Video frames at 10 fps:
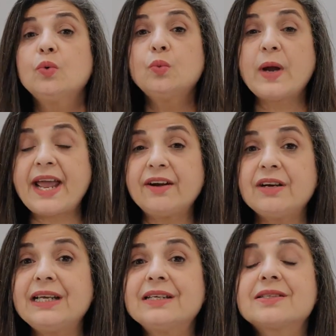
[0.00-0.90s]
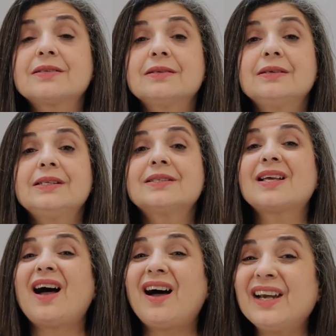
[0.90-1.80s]
Where it is
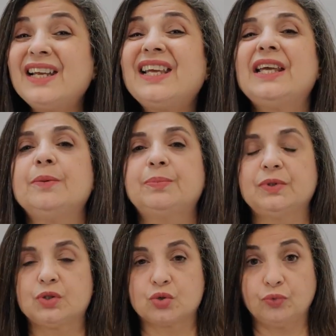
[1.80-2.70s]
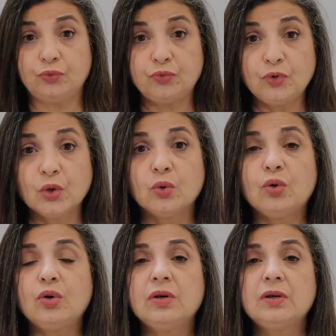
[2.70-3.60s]
unable to flow,